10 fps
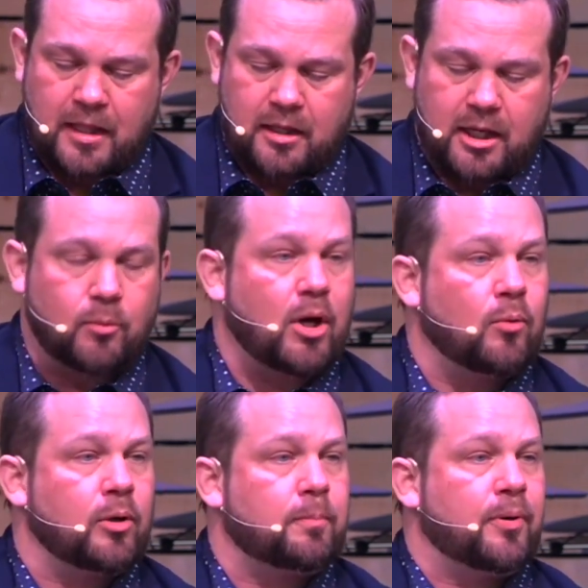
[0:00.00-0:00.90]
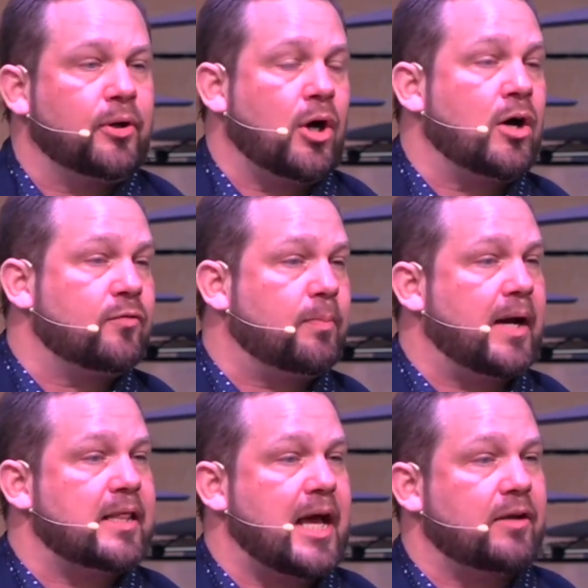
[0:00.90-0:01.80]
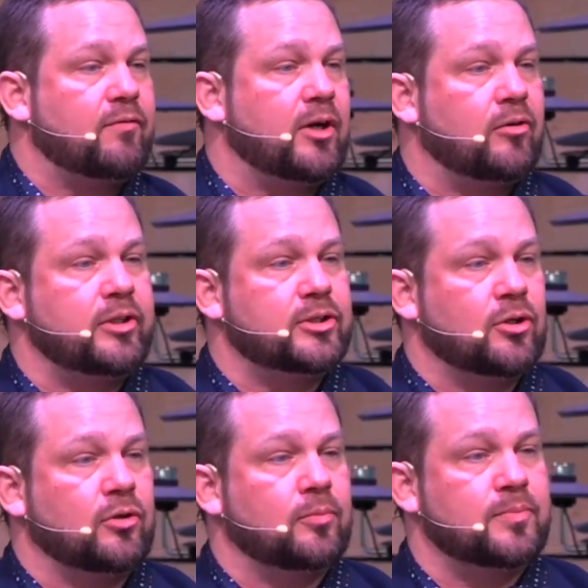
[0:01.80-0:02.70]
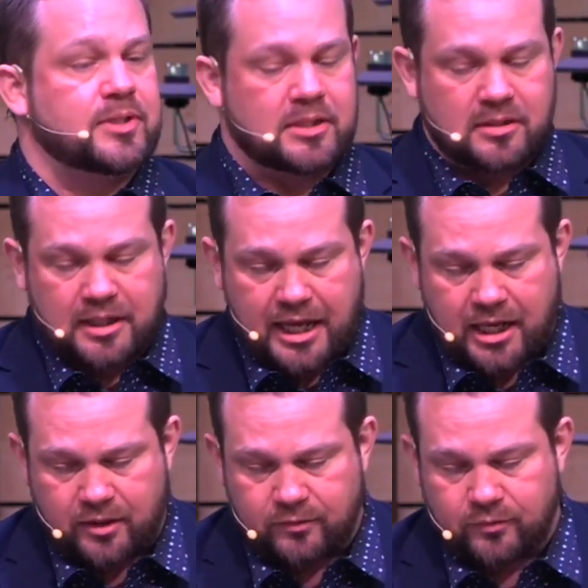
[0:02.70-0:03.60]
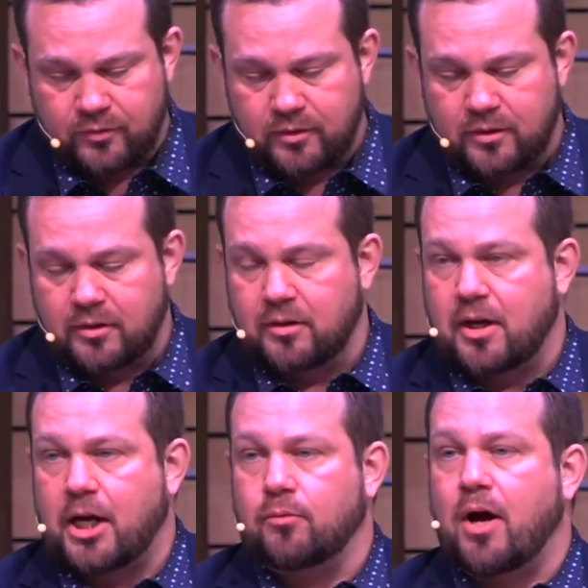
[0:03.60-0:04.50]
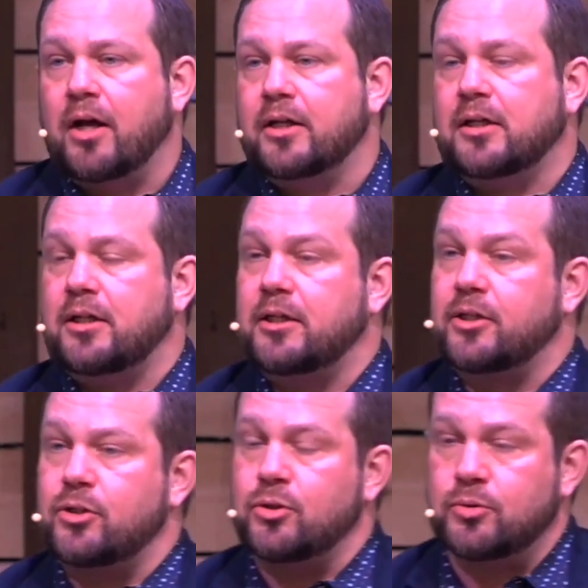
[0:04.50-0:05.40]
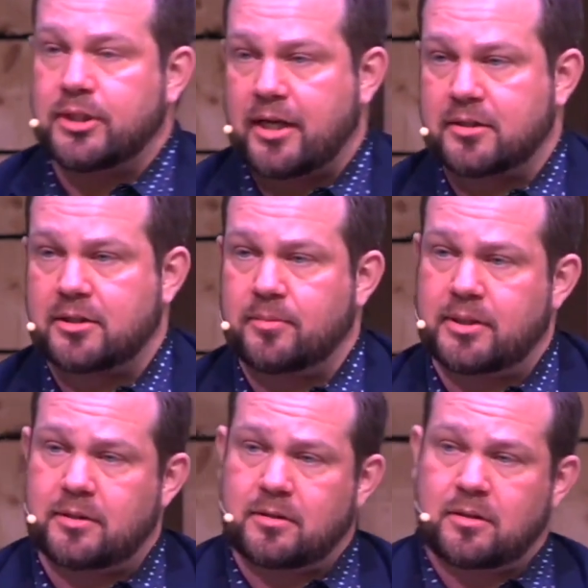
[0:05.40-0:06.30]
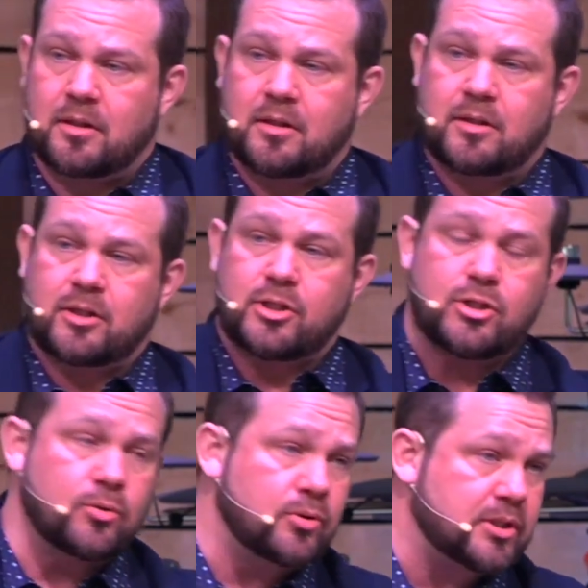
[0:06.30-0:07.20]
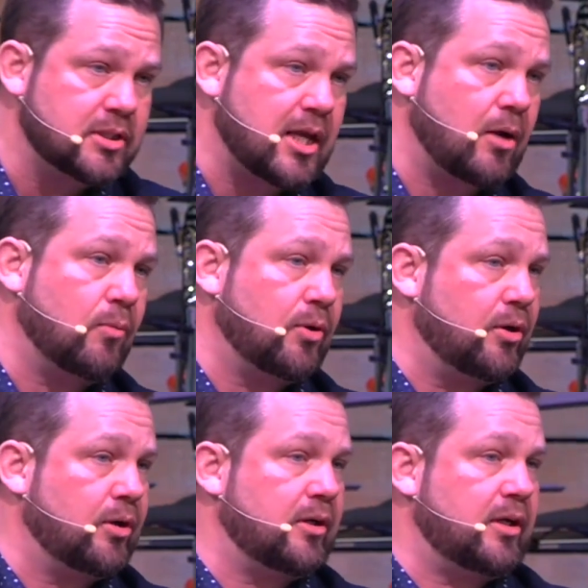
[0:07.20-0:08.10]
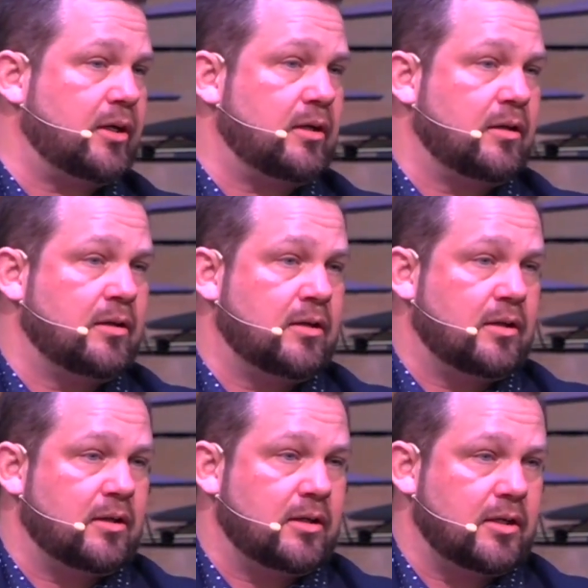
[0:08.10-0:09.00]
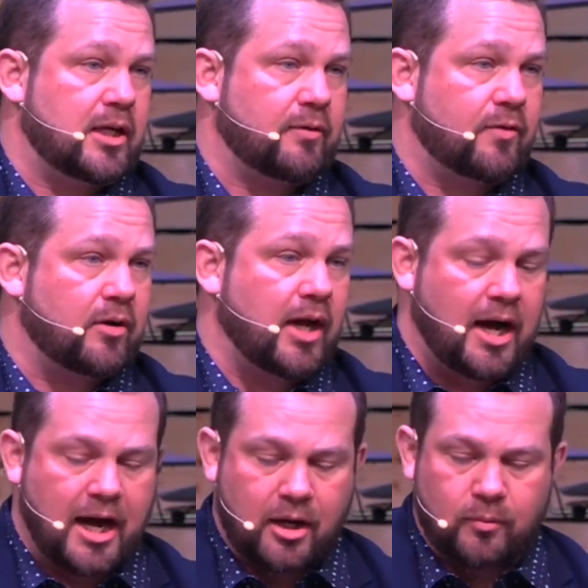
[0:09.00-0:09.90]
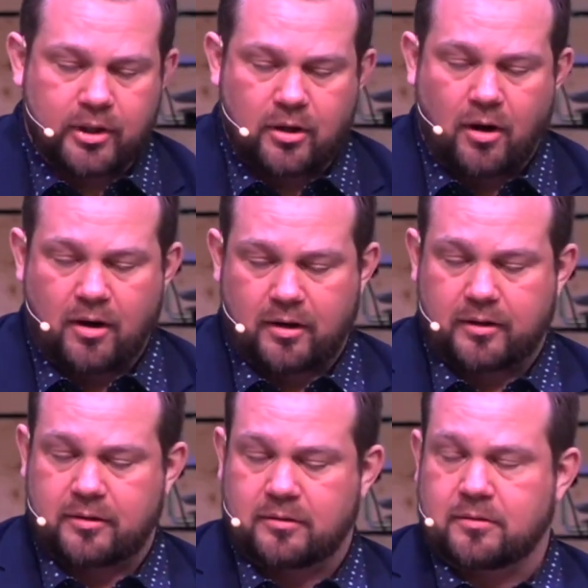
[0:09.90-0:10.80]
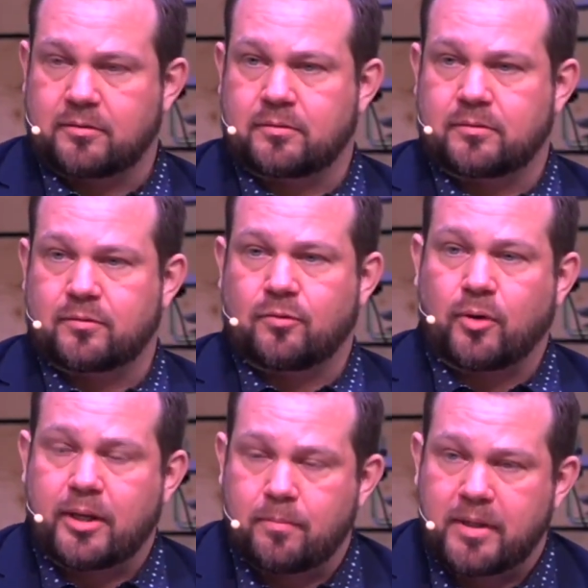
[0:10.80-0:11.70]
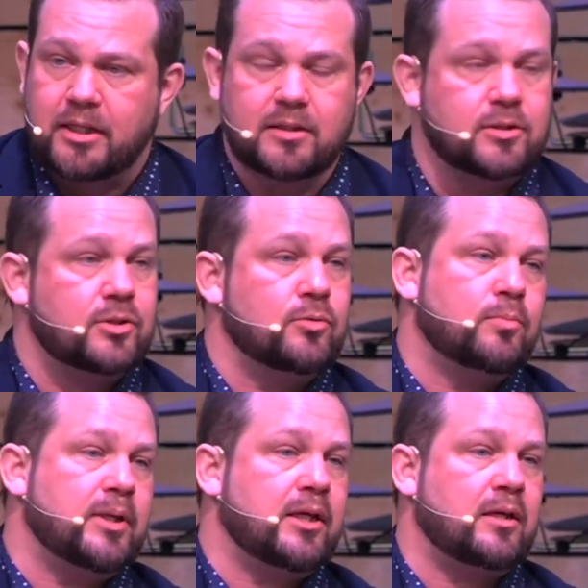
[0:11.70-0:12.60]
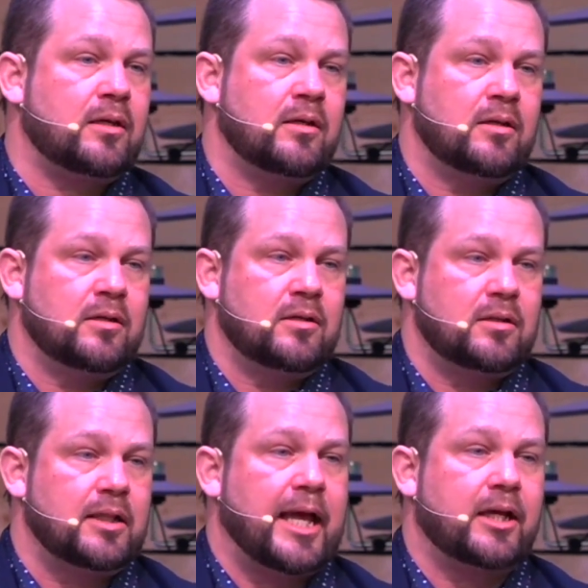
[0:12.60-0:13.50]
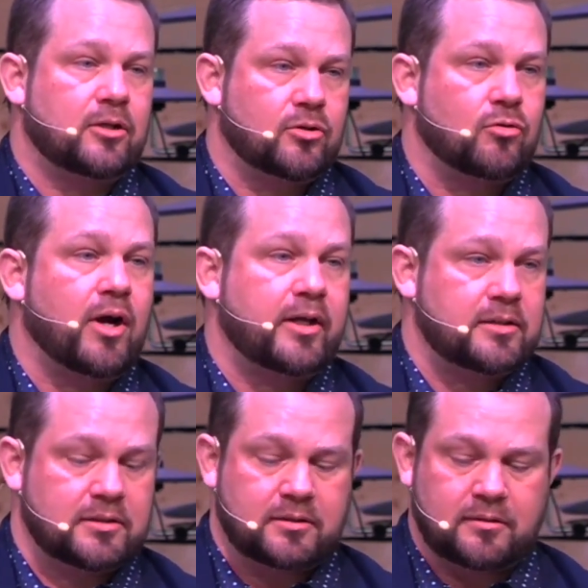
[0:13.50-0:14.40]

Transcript: And while we're put off by that very term slave, ironically, the New Testament uses that word in a very high regard, for it means to be like Christ.